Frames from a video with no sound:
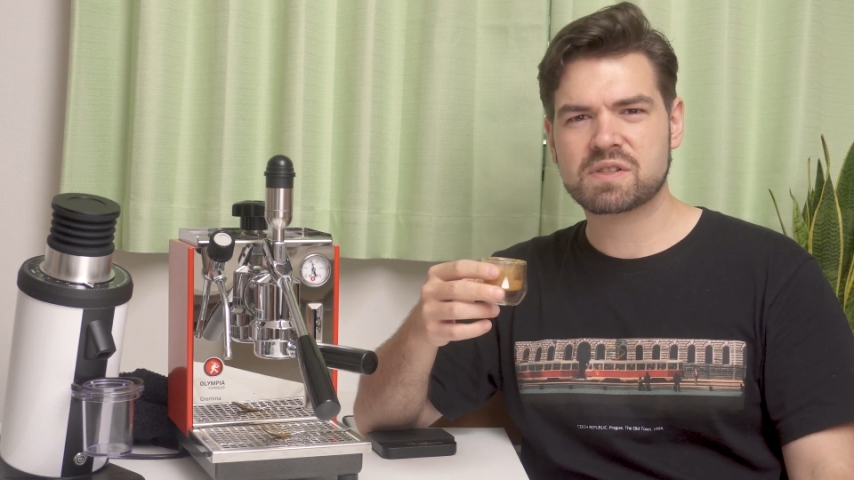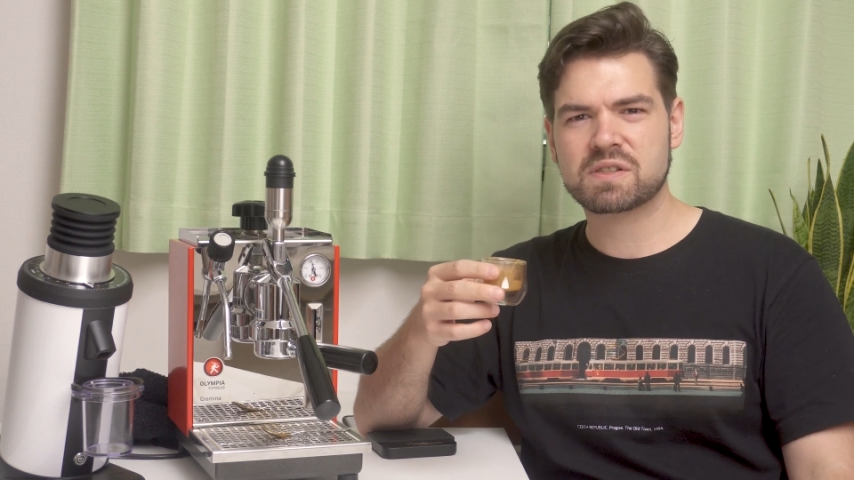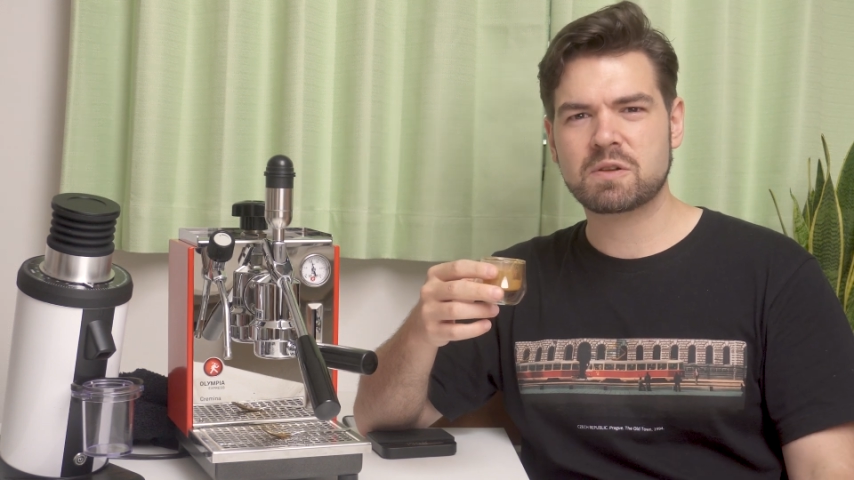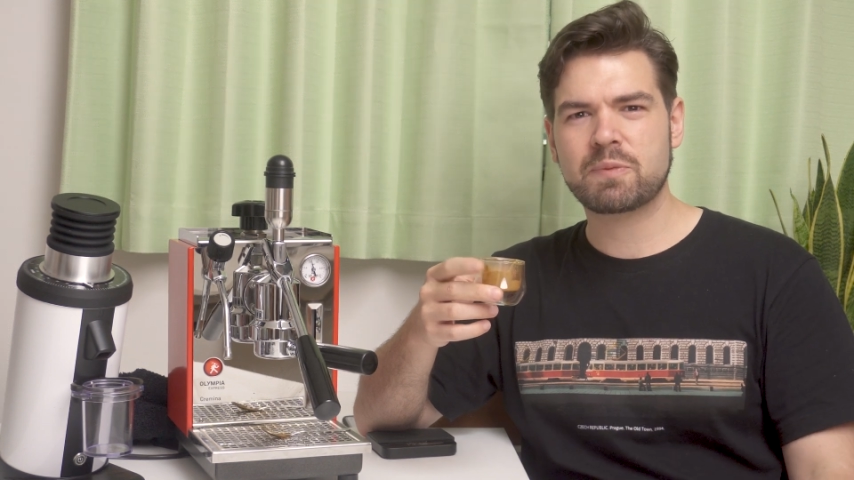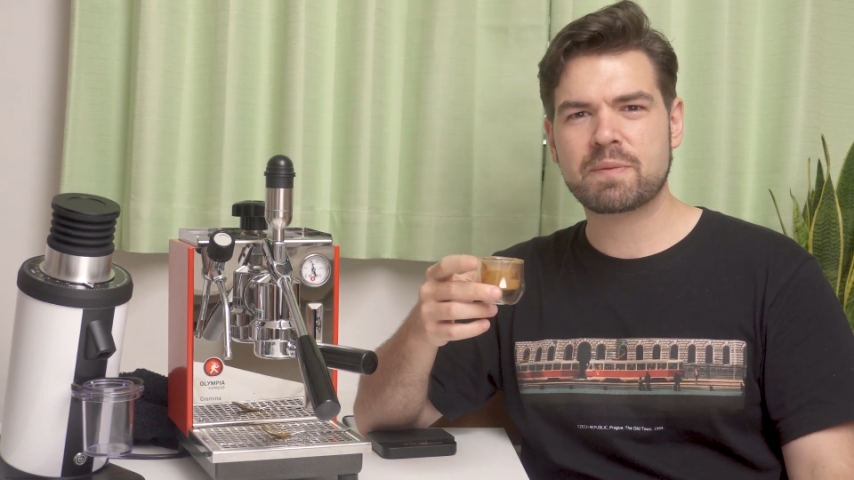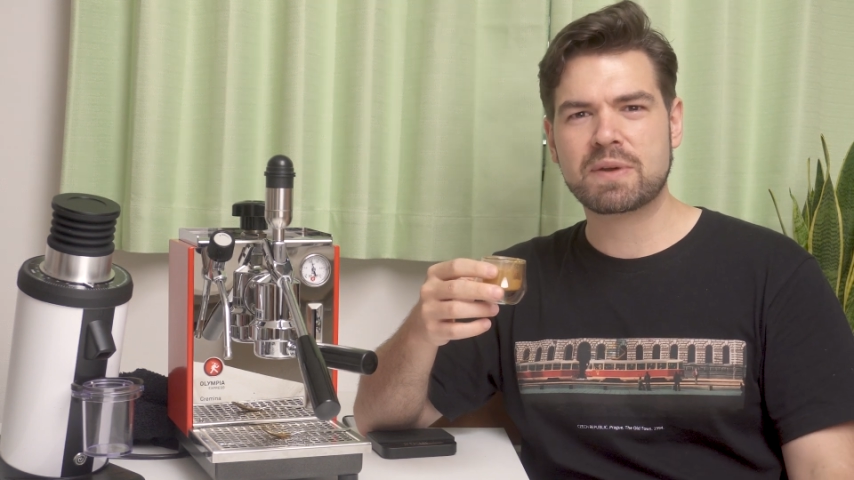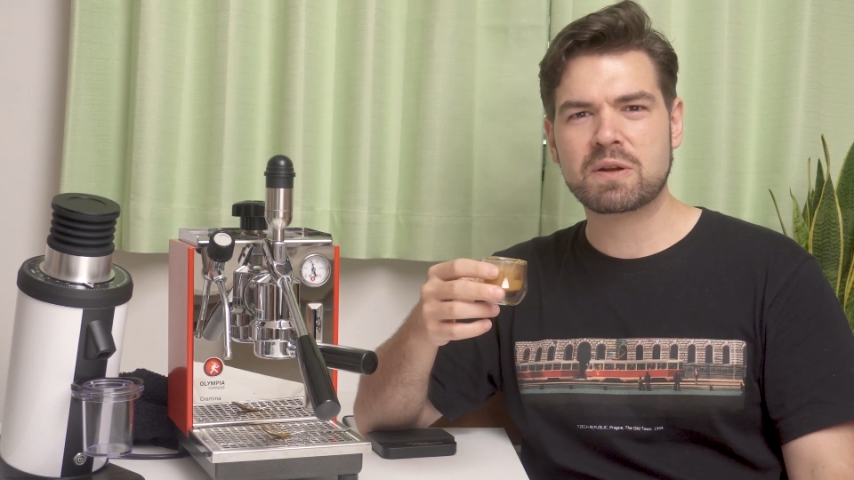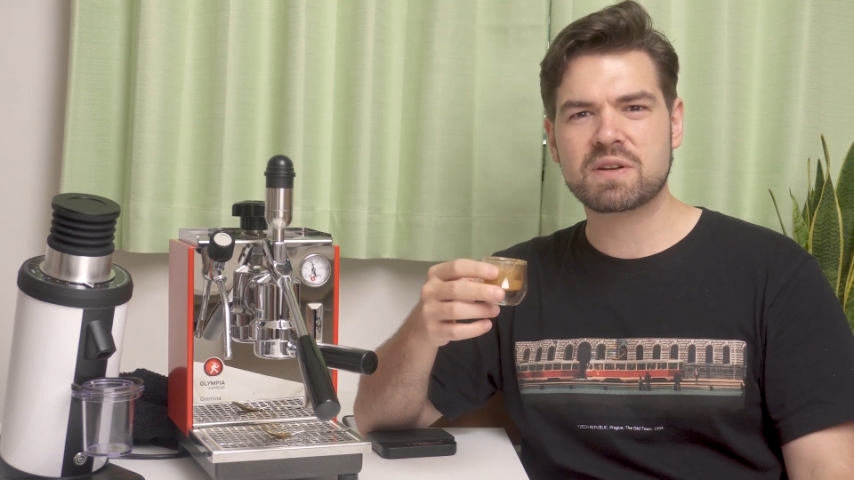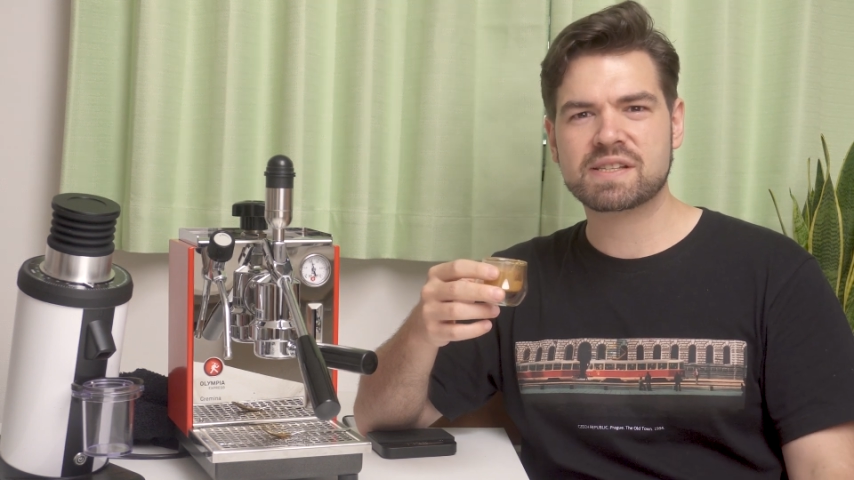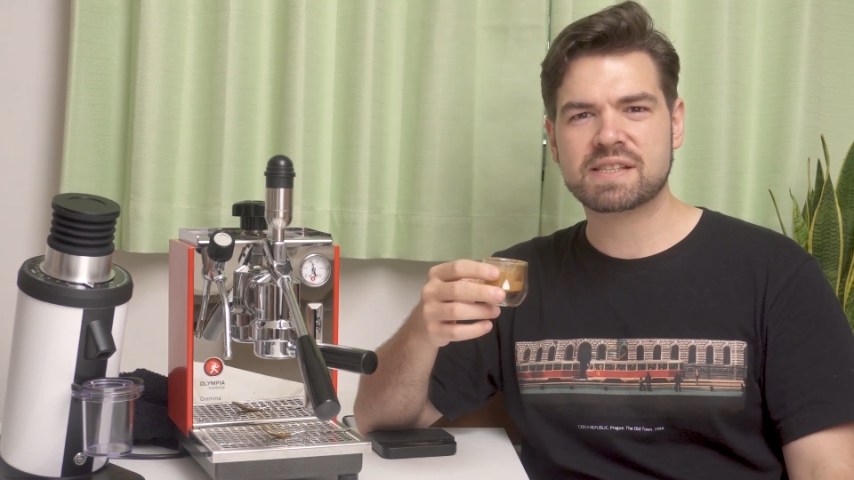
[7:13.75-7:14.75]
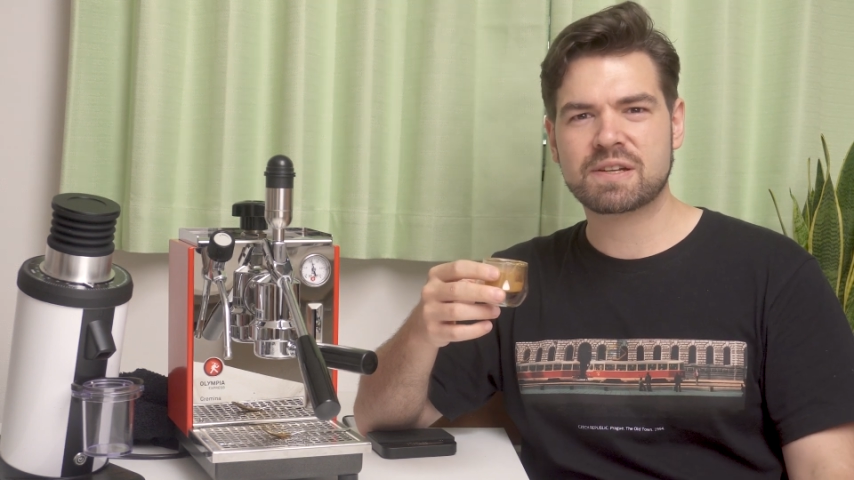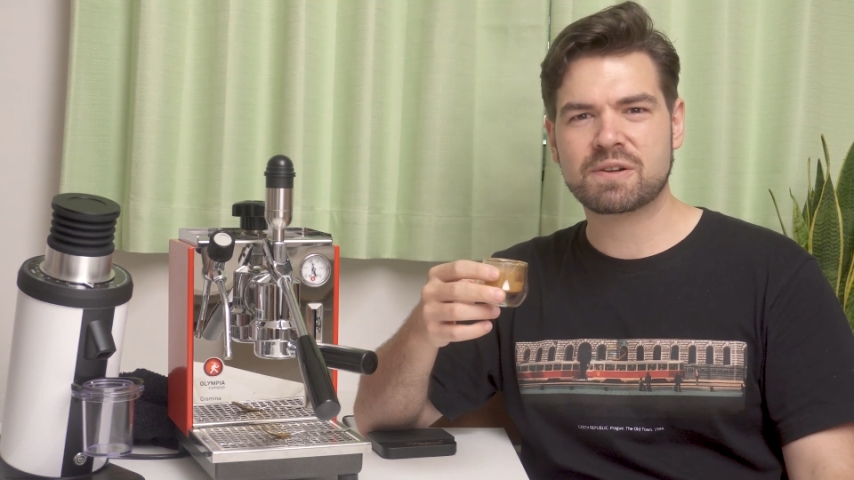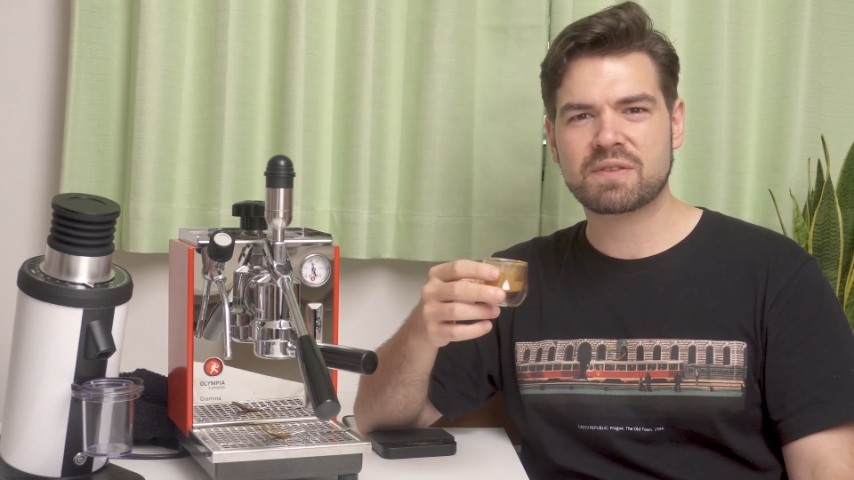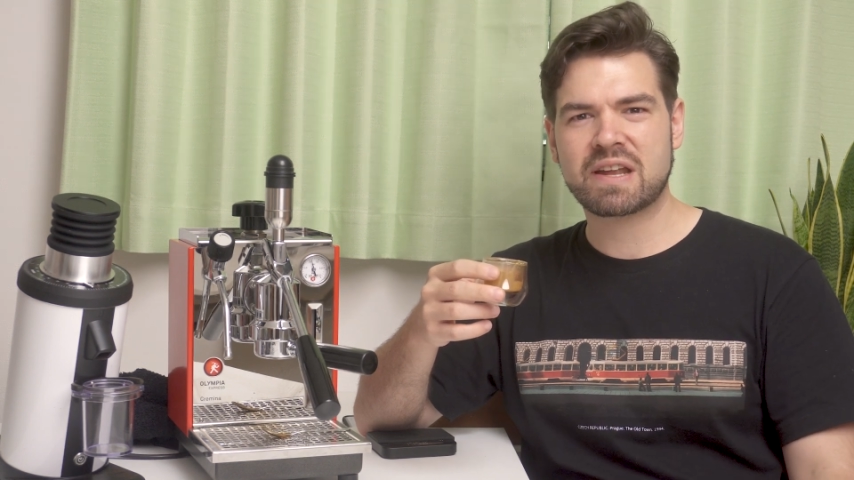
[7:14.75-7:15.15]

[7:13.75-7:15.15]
There's a little bit of bitterness in here